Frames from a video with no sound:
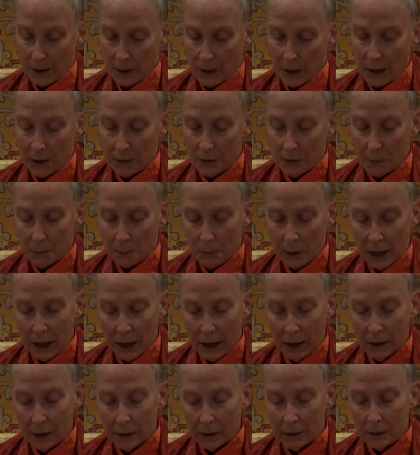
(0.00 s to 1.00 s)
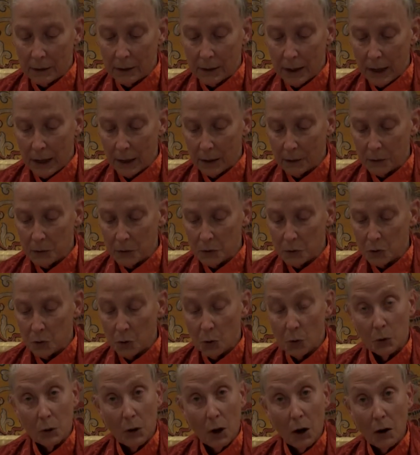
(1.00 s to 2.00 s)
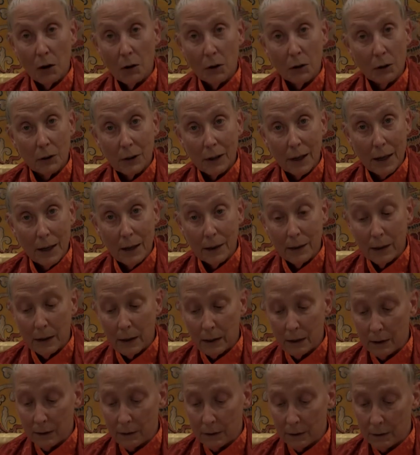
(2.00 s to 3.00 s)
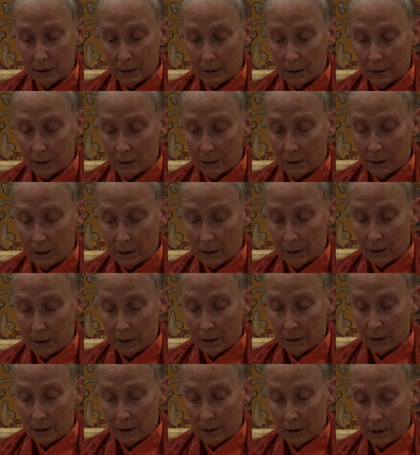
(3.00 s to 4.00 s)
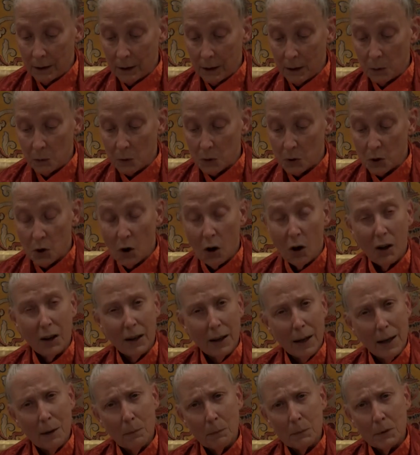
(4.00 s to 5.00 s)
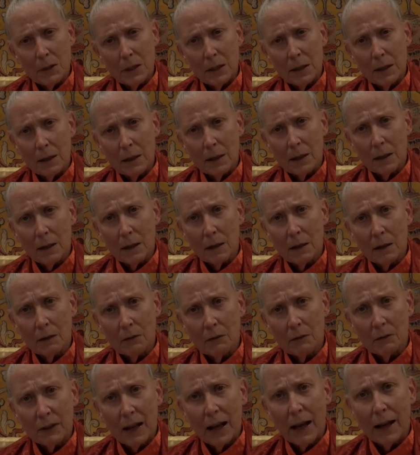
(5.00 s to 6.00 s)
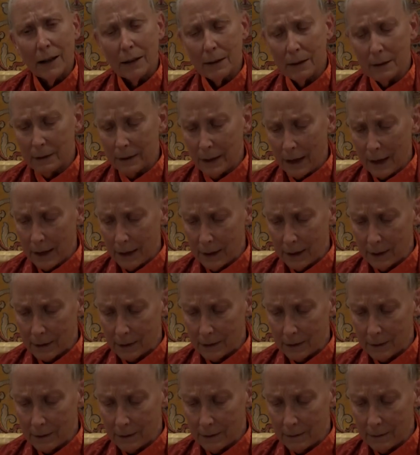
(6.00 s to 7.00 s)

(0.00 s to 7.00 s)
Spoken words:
and the piled laths no longer lay there. It was all empty, flat land.